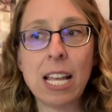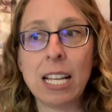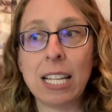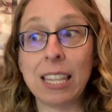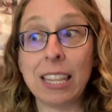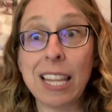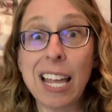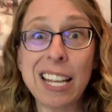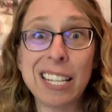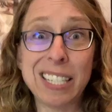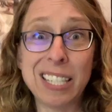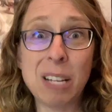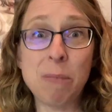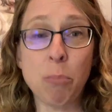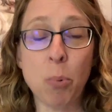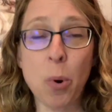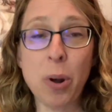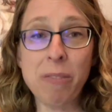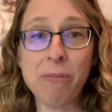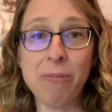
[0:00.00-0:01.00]
less than
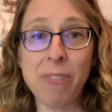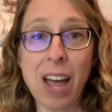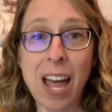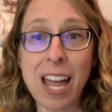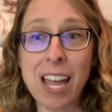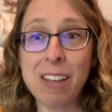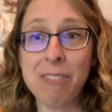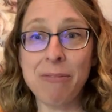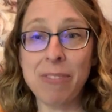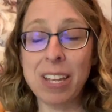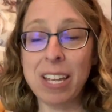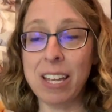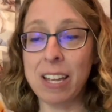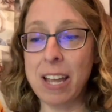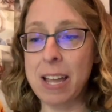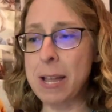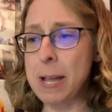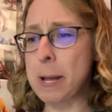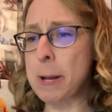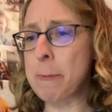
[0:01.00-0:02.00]
0.5,
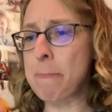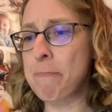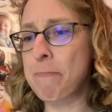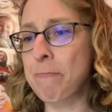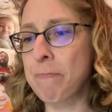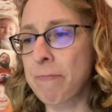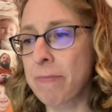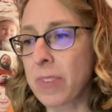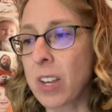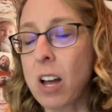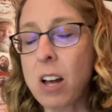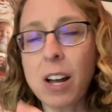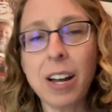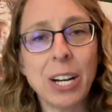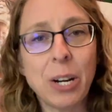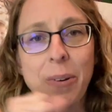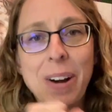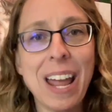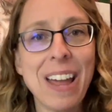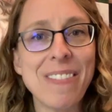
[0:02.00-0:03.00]
I
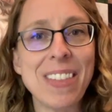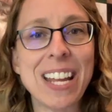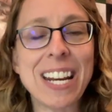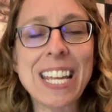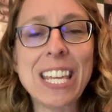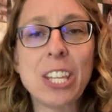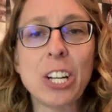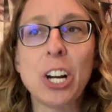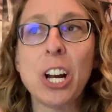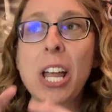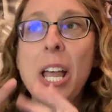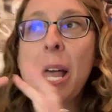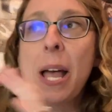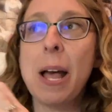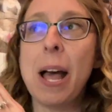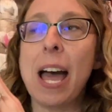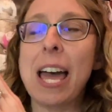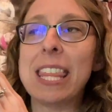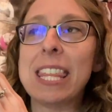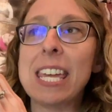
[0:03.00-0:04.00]
don't have that either.
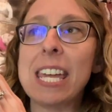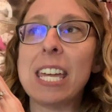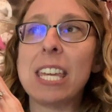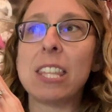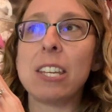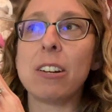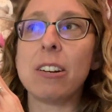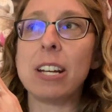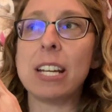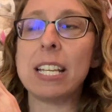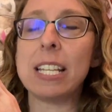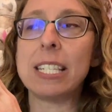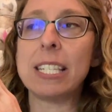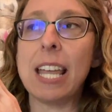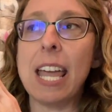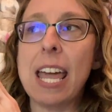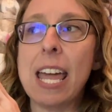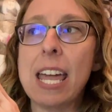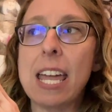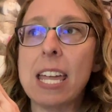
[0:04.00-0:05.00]
I think there is
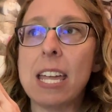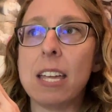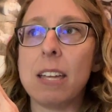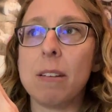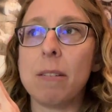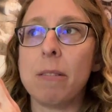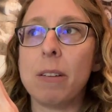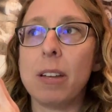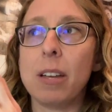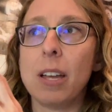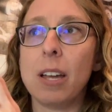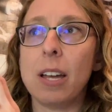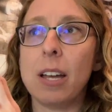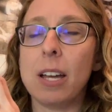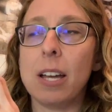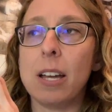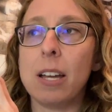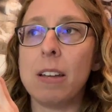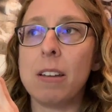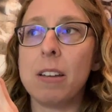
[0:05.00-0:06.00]
a
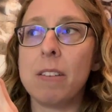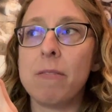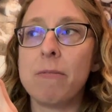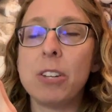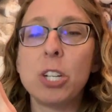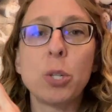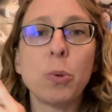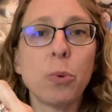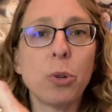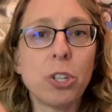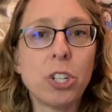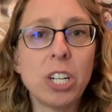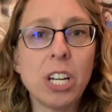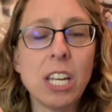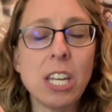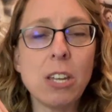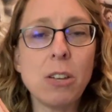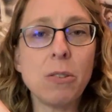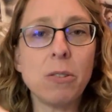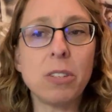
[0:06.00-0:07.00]
visual she
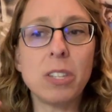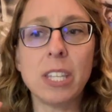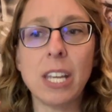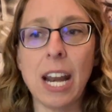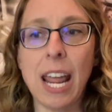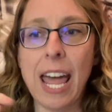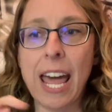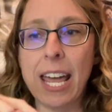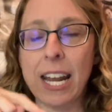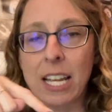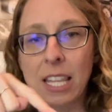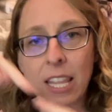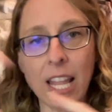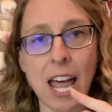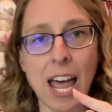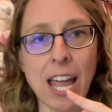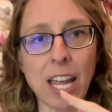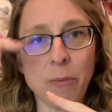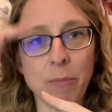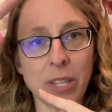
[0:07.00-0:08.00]
used that had a
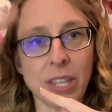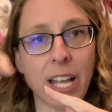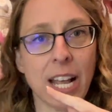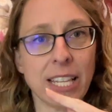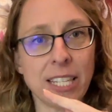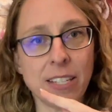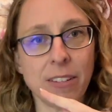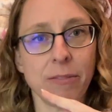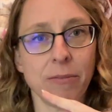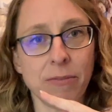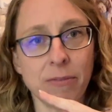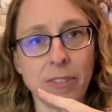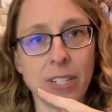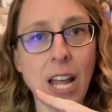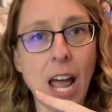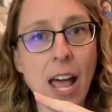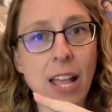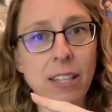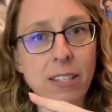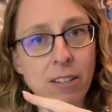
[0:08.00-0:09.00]
line with lots of
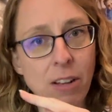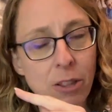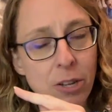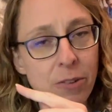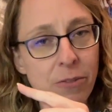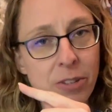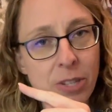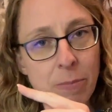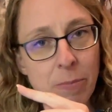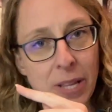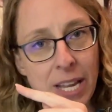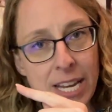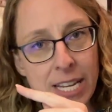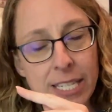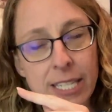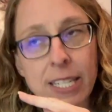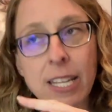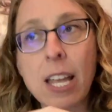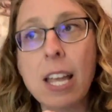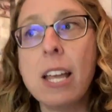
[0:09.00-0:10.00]
dots all over the
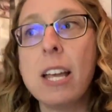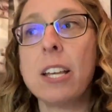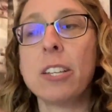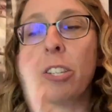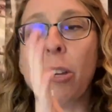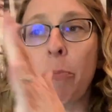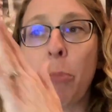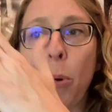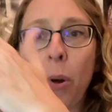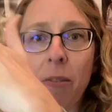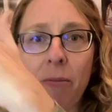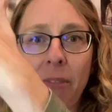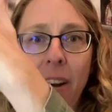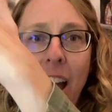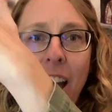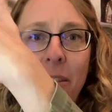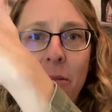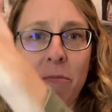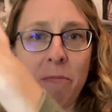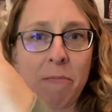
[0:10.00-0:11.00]
place. So
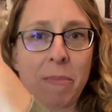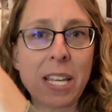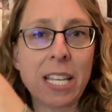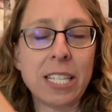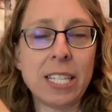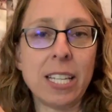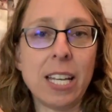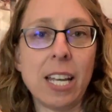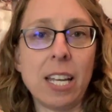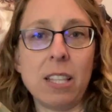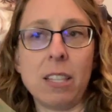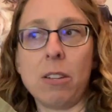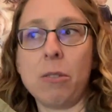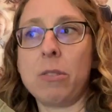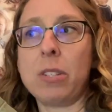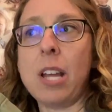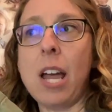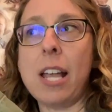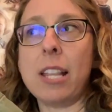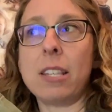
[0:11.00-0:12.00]
0.5 means that
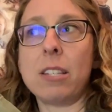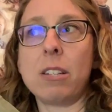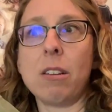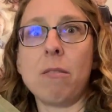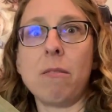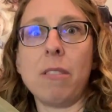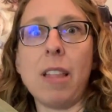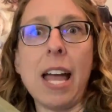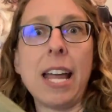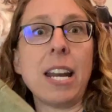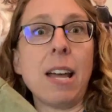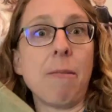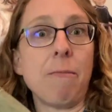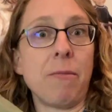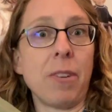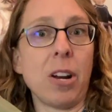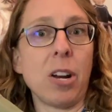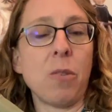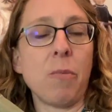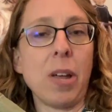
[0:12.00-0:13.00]
those dots don't line up
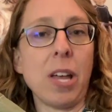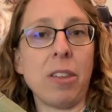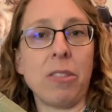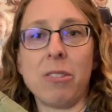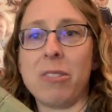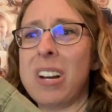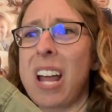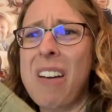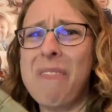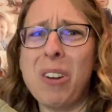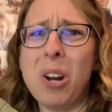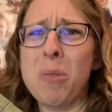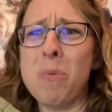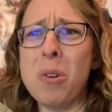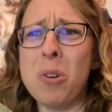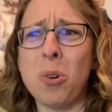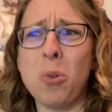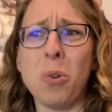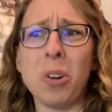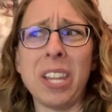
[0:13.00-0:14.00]
very well. They're not very
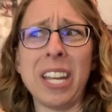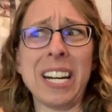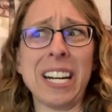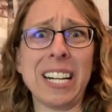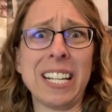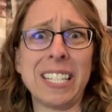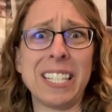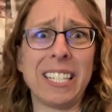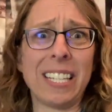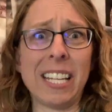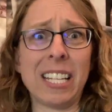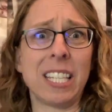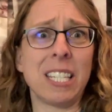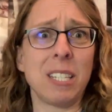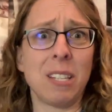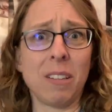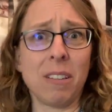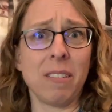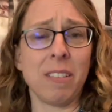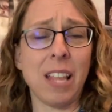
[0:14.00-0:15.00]
well correlated.
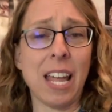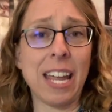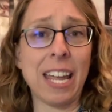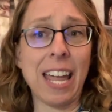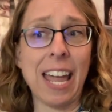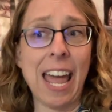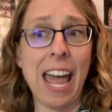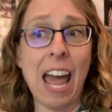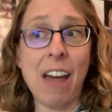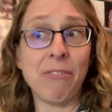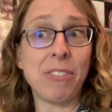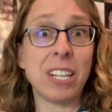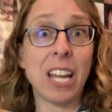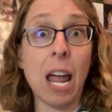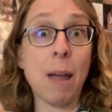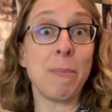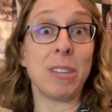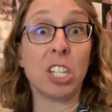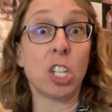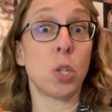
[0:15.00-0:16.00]
It's like half the
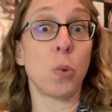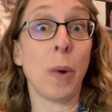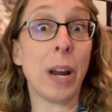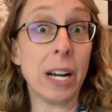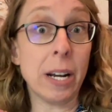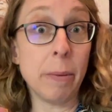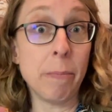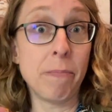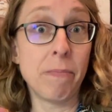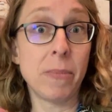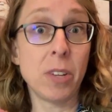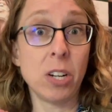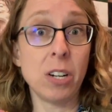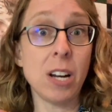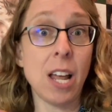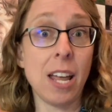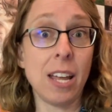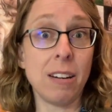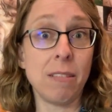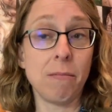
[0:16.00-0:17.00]
time it's just random. They're
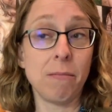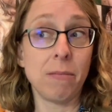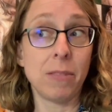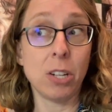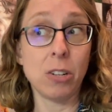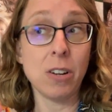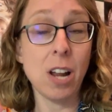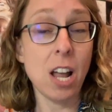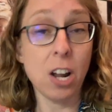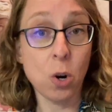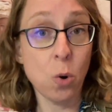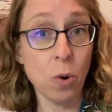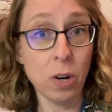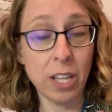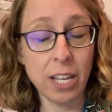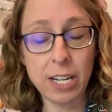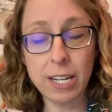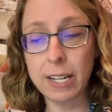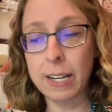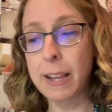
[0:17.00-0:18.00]
not
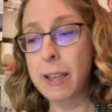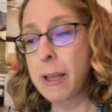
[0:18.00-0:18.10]
correlated.